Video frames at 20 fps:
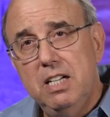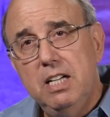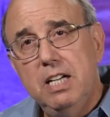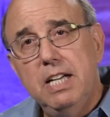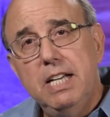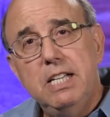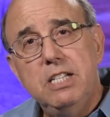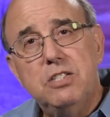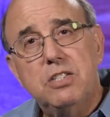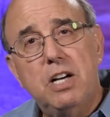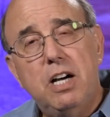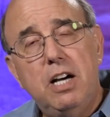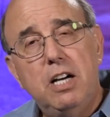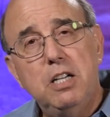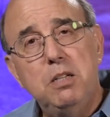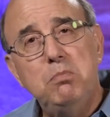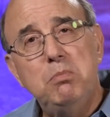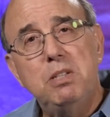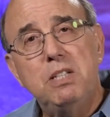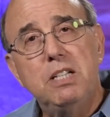his
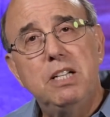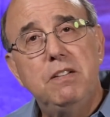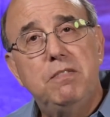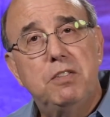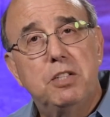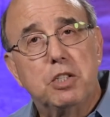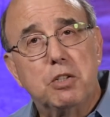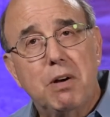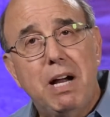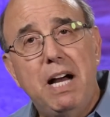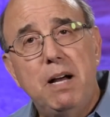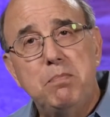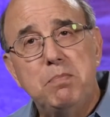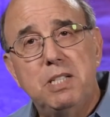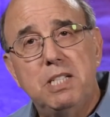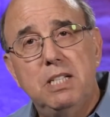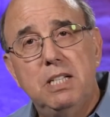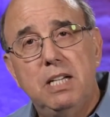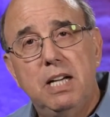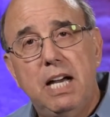unbelief
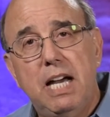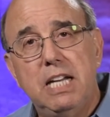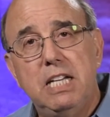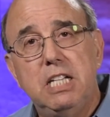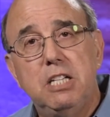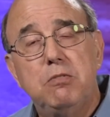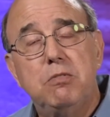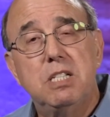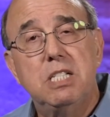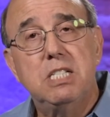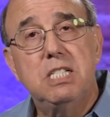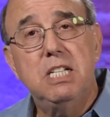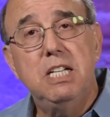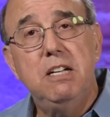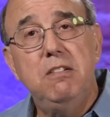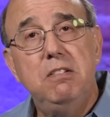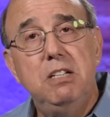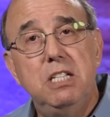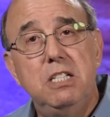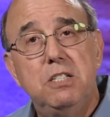dropped and he
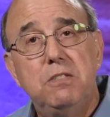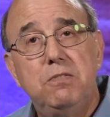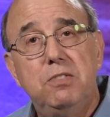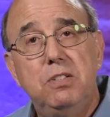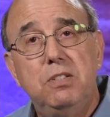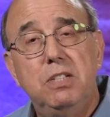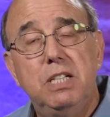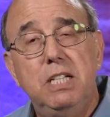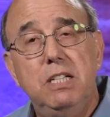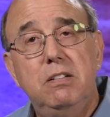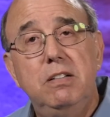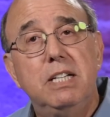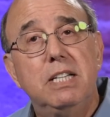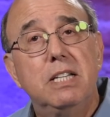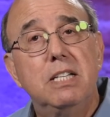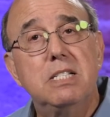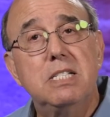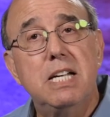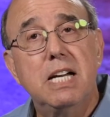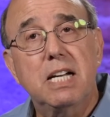received his full healing the
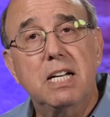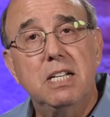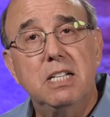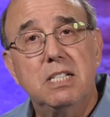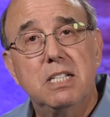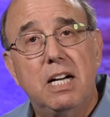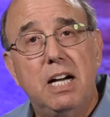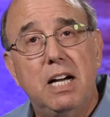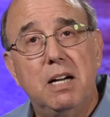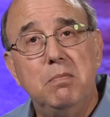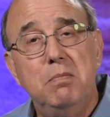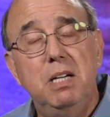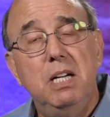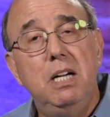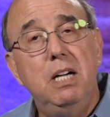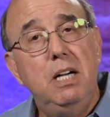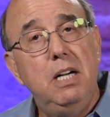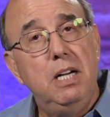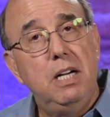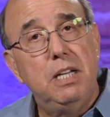second time
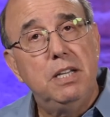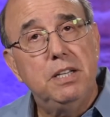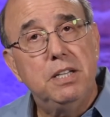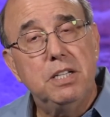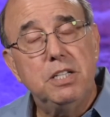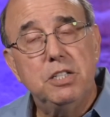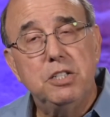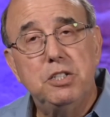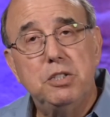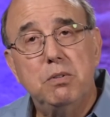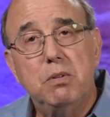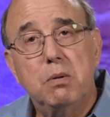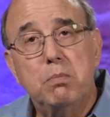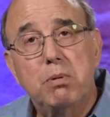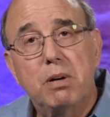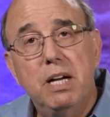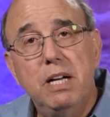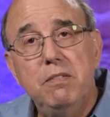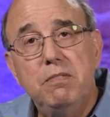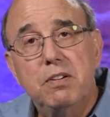that Yeshua
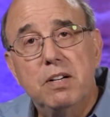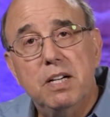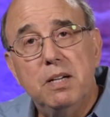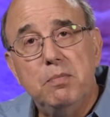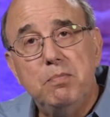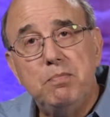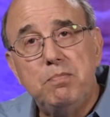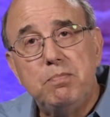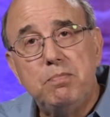prayed for him.